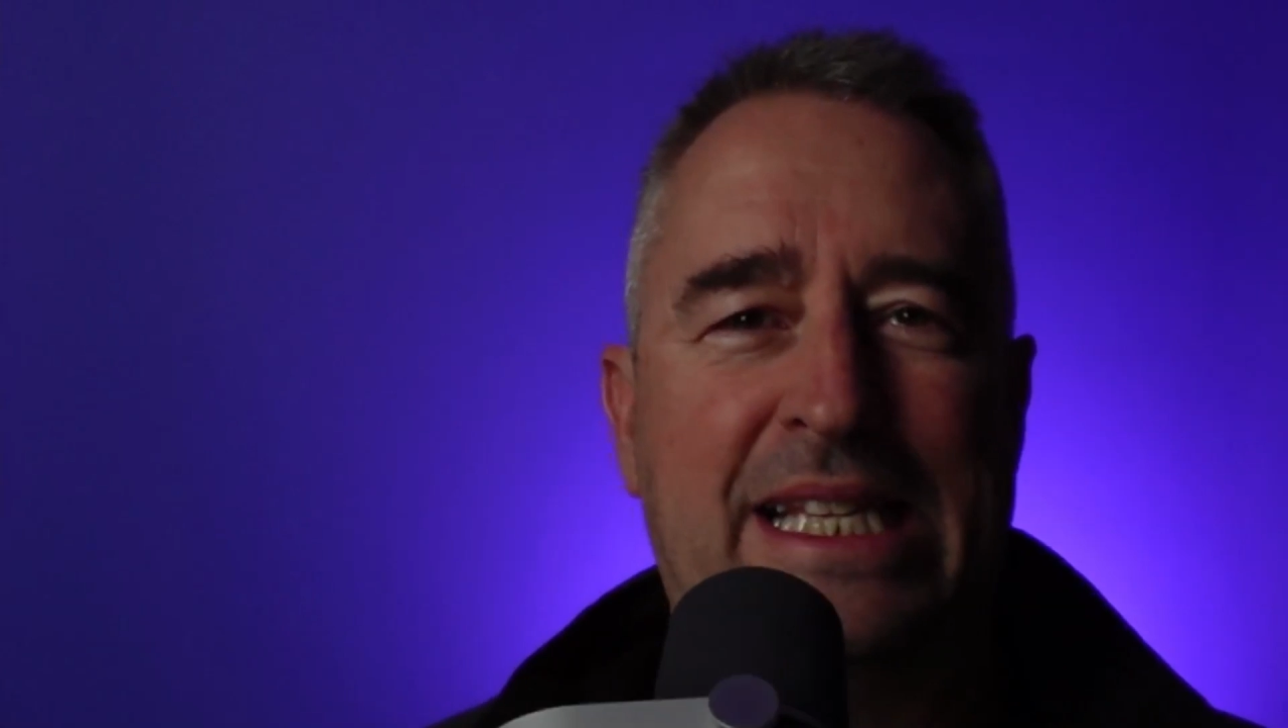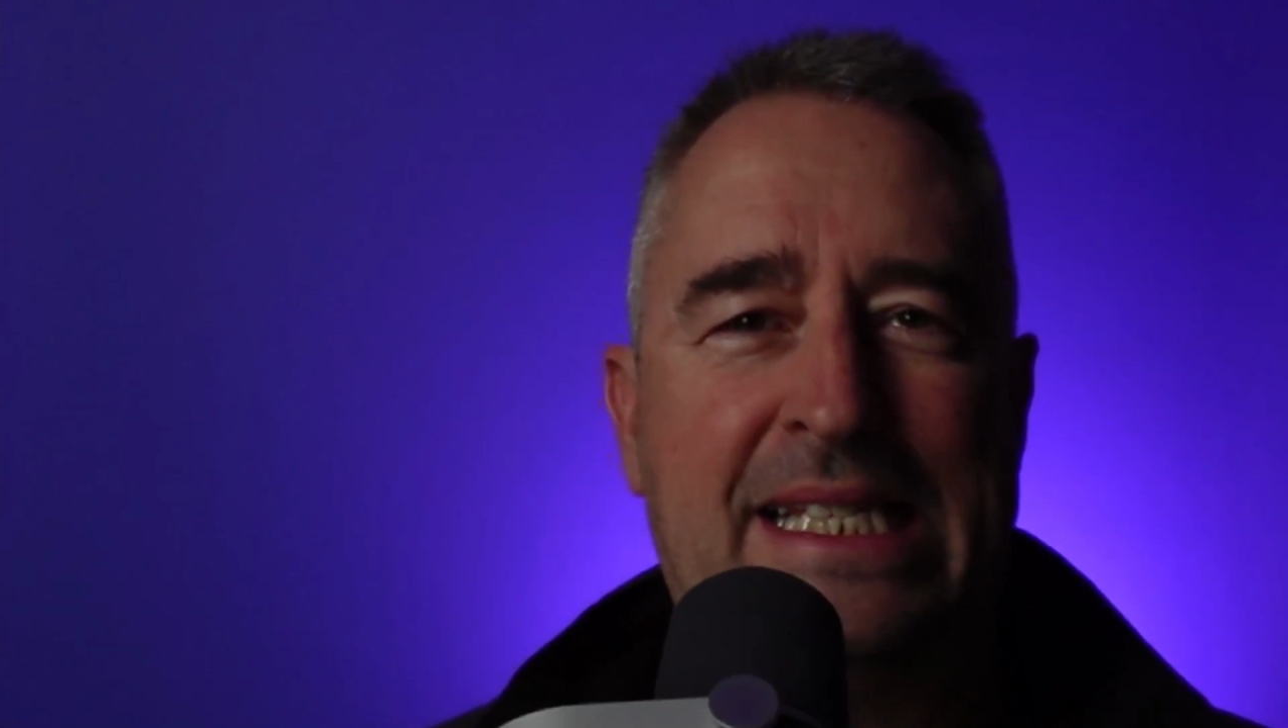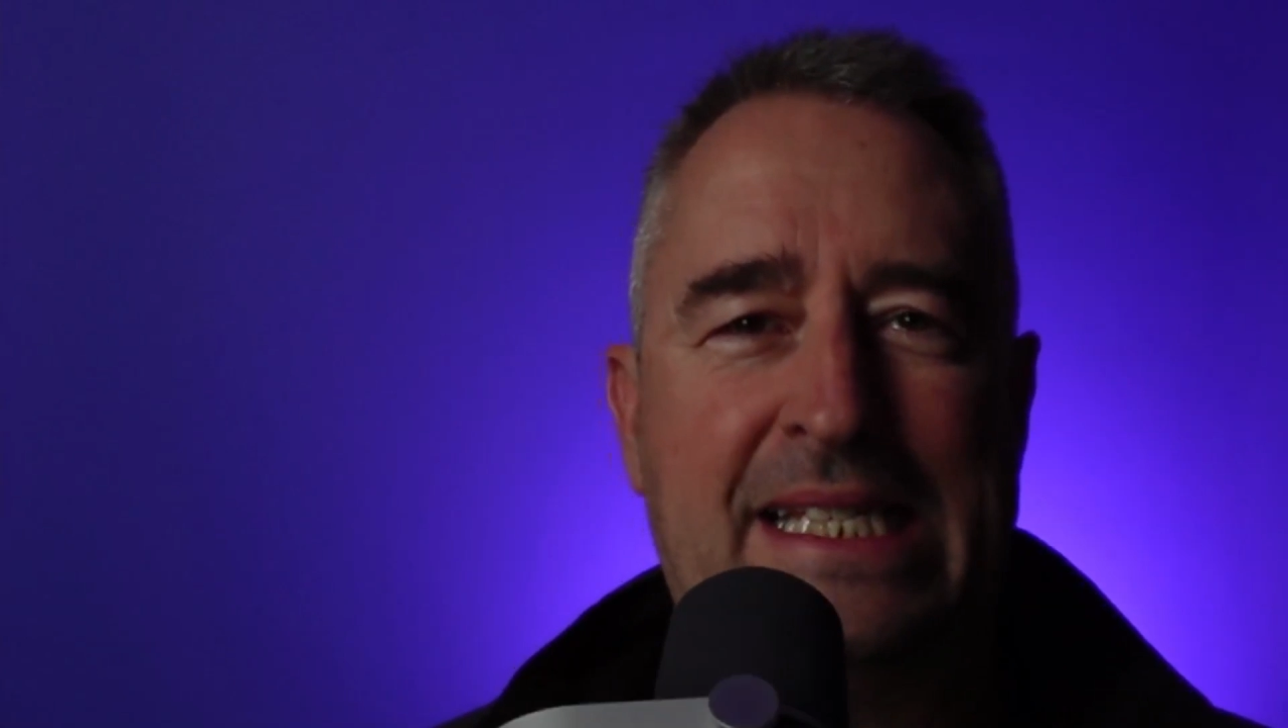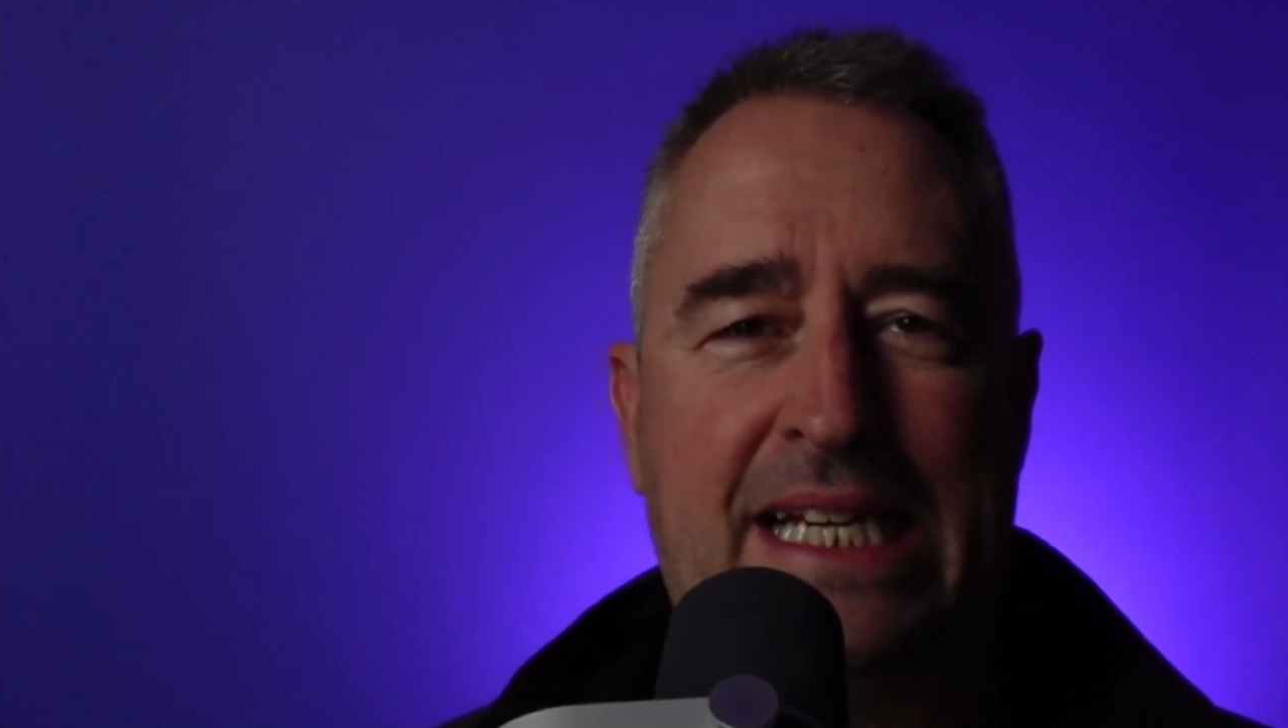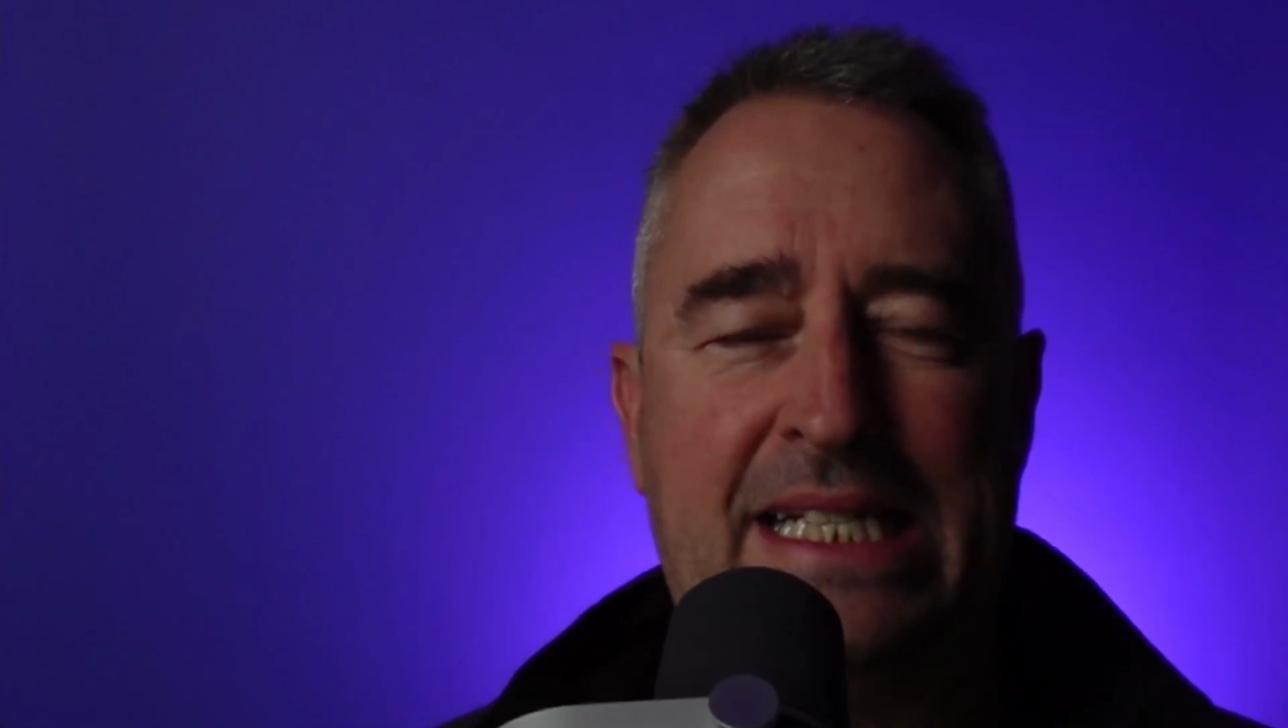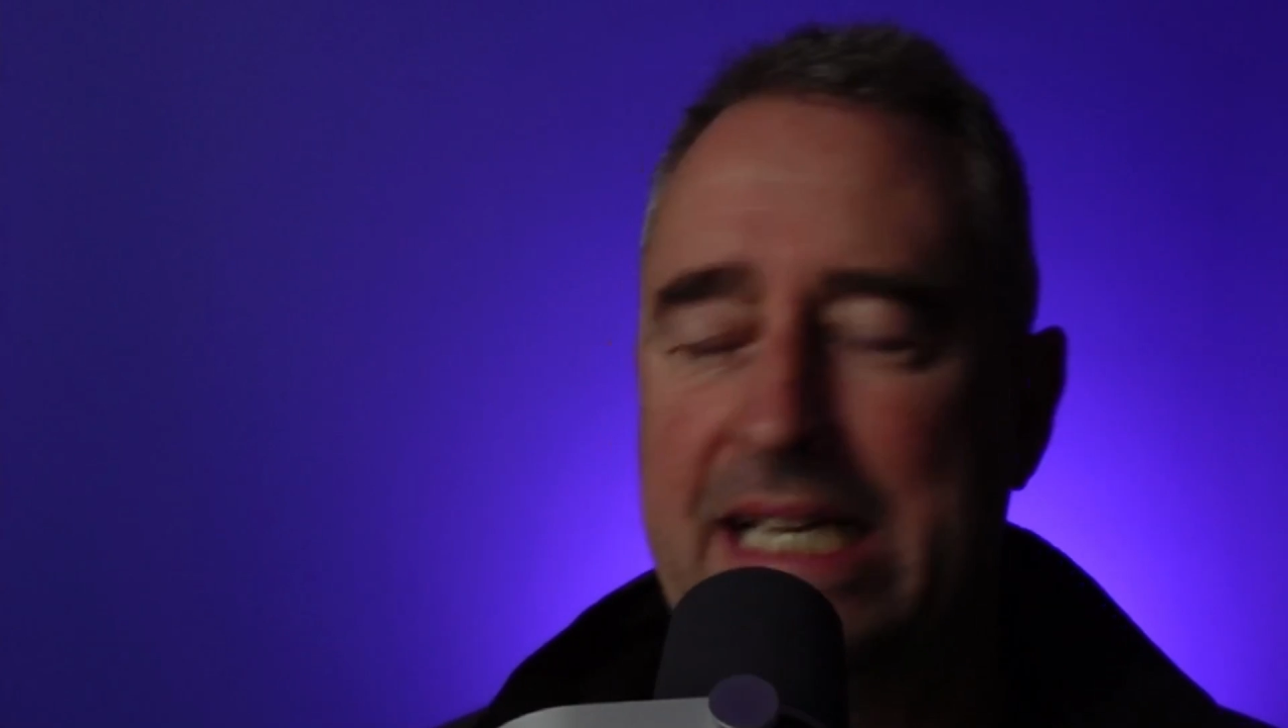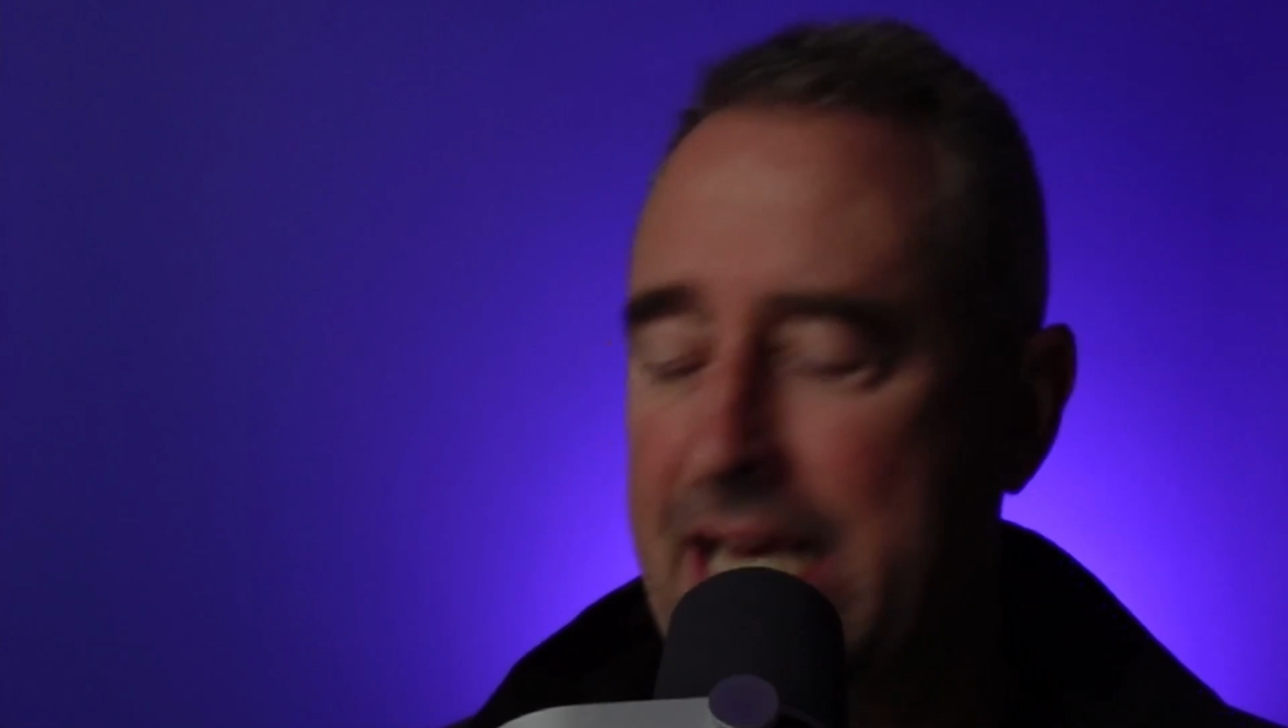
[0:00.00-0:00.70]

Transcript: the set.